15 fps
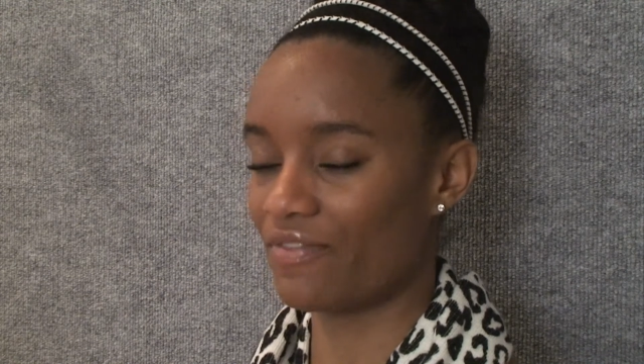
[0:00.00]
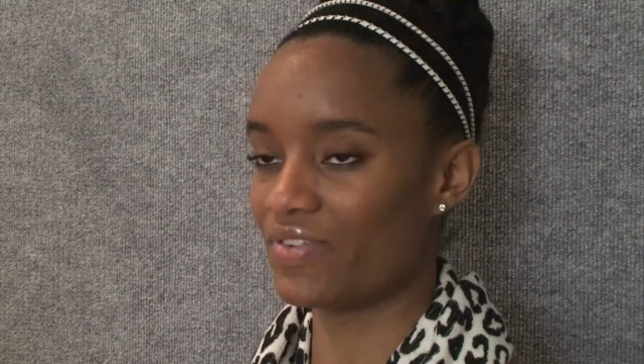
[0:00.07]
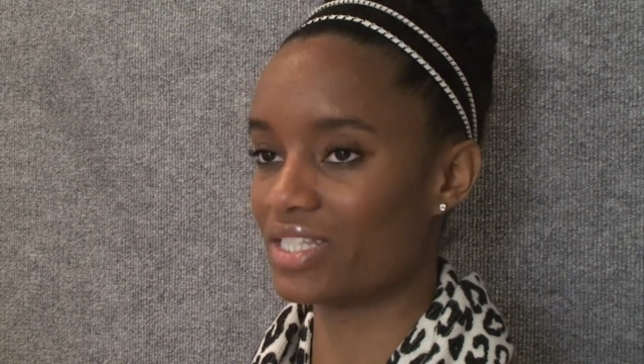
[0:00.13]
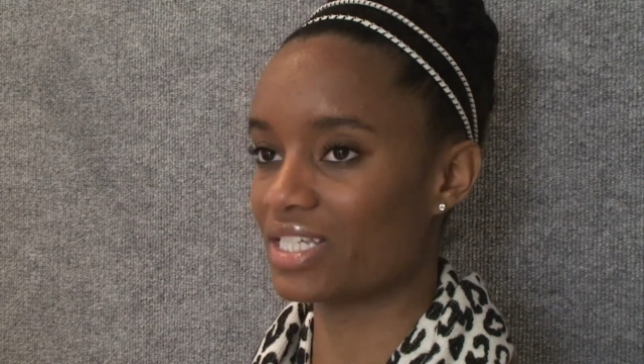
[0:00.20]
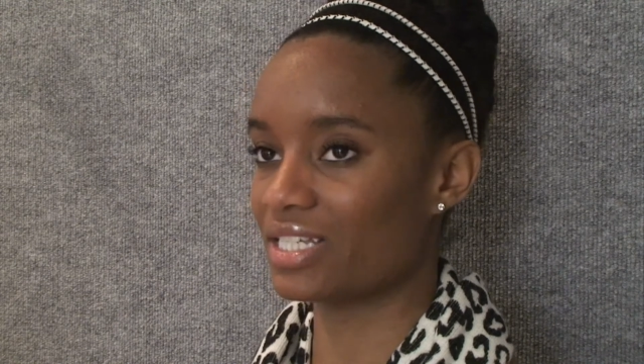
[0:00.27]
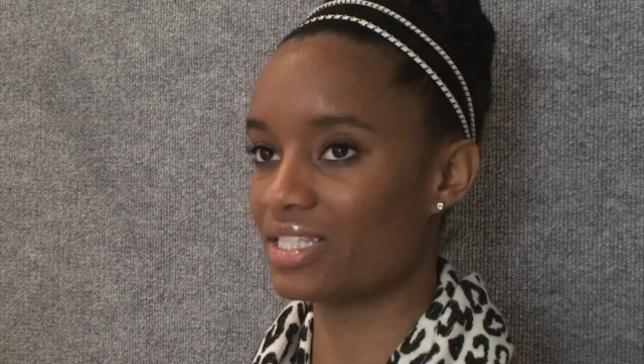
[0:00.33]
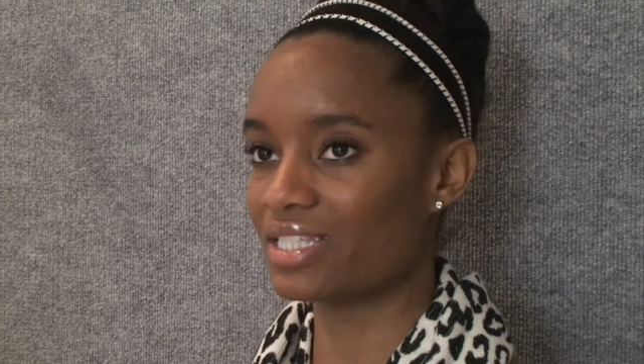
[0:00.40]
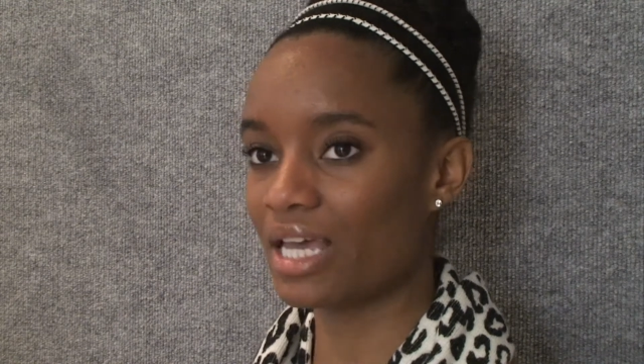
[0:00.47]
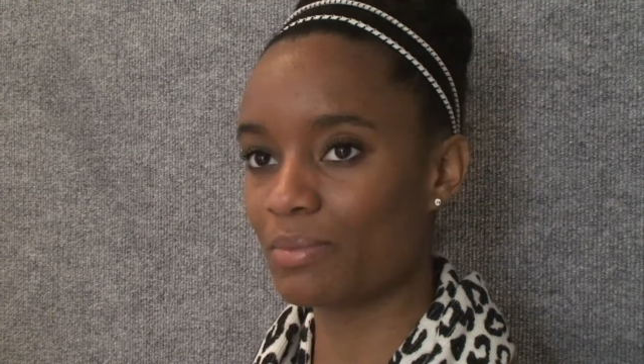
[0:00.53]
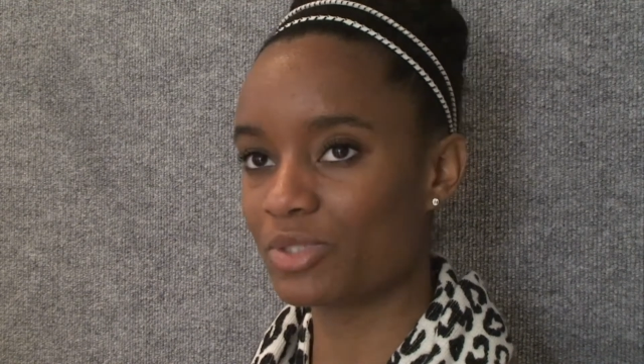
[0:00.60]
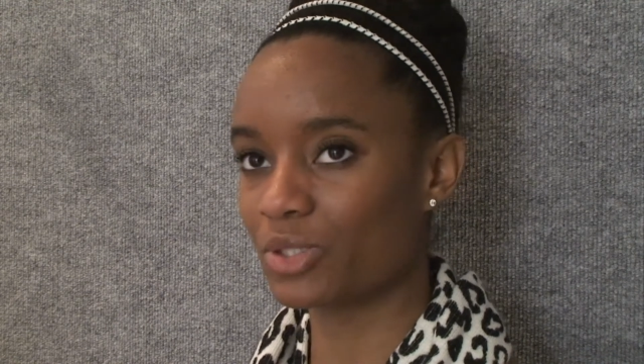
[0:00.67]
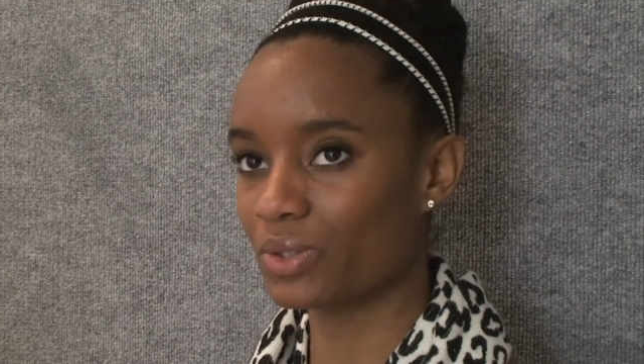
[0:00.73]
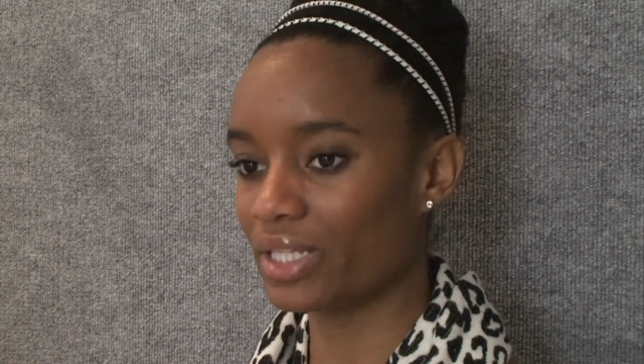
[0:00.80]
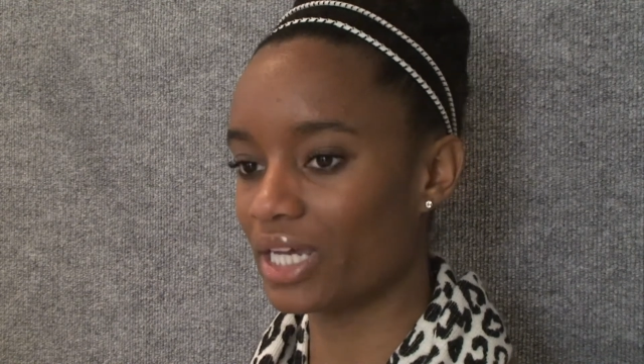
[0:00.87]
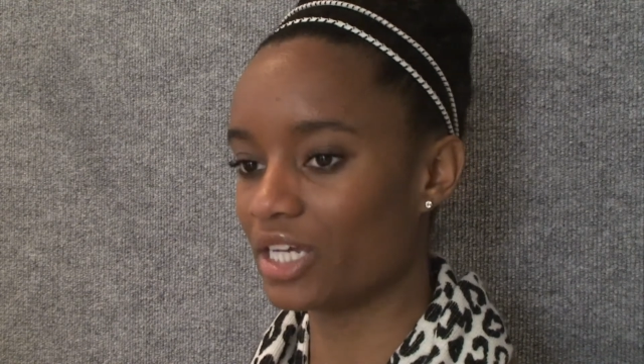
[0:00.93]
if it's
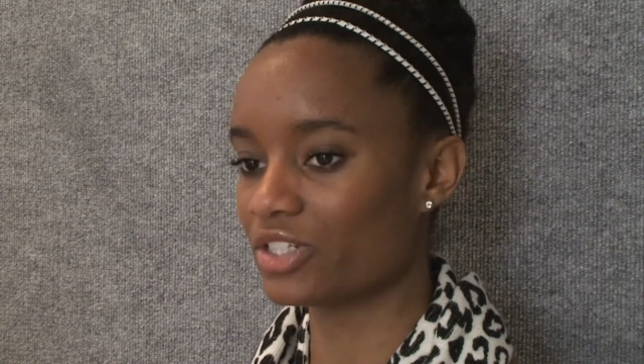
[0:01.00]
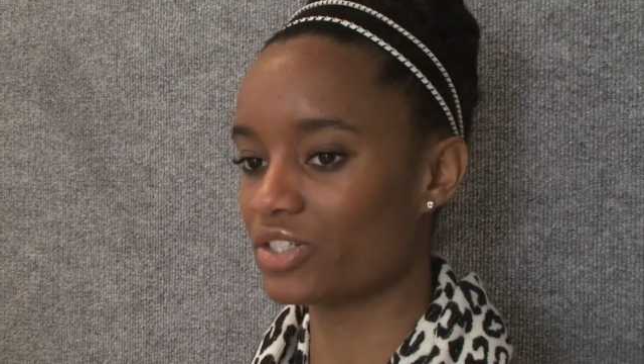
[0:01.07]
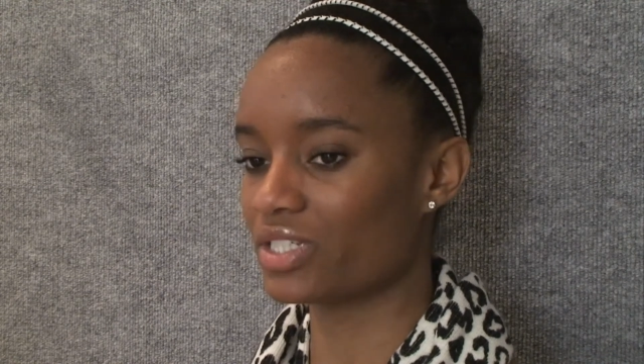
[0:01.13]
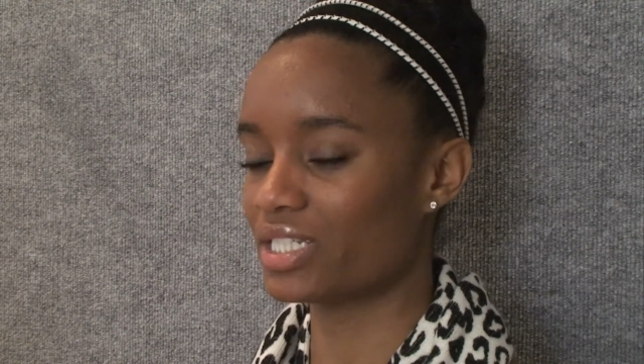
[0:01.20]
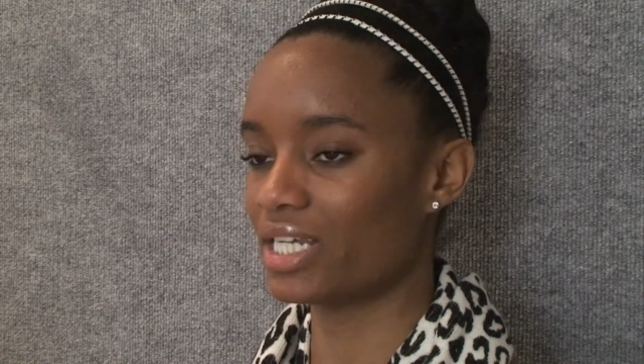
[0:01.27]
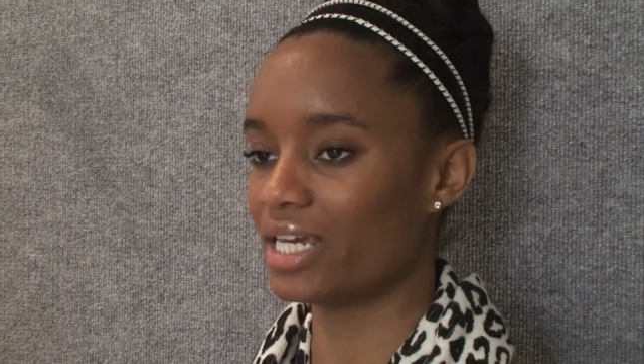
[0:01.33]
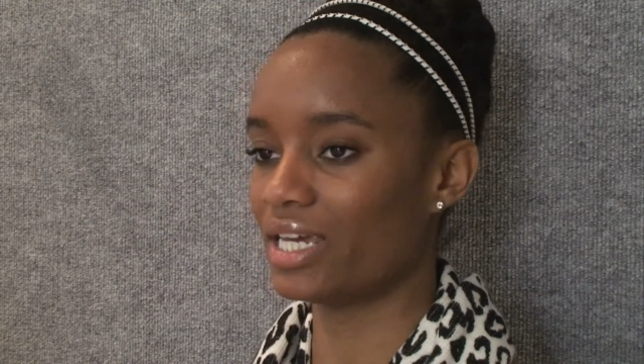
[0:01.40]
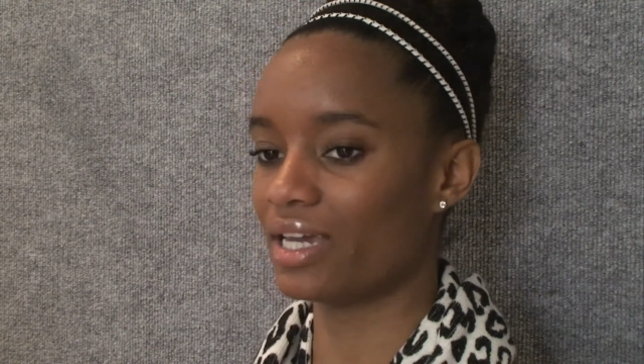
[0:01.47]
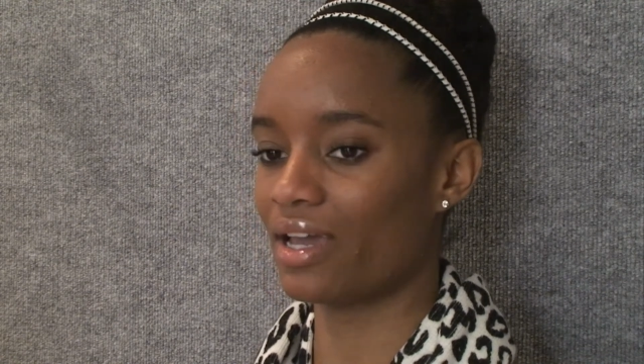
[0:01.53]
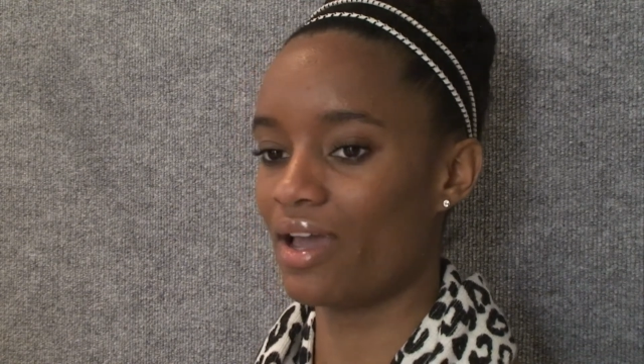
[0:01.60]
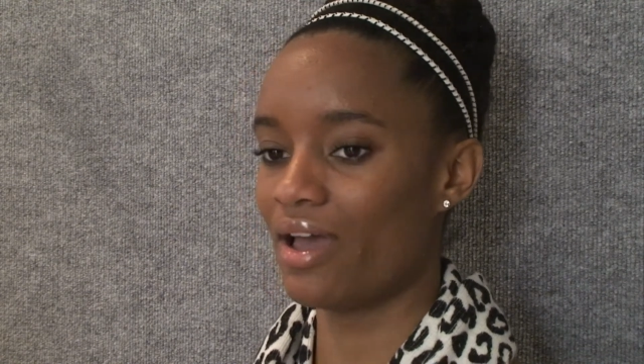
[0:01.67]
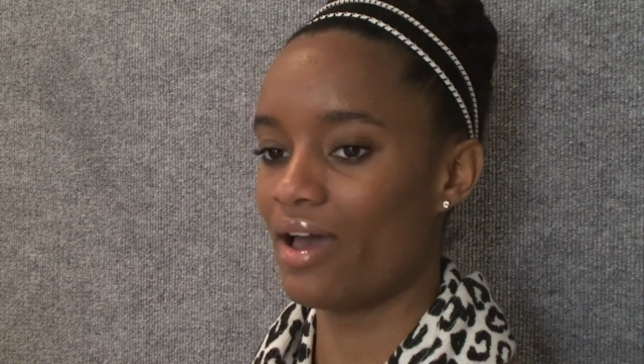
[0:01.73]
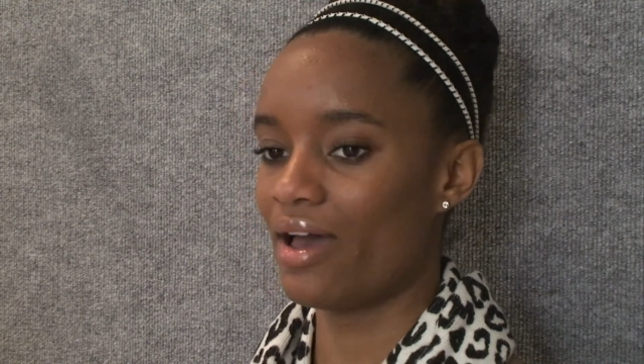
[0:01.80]
conceptually interesting,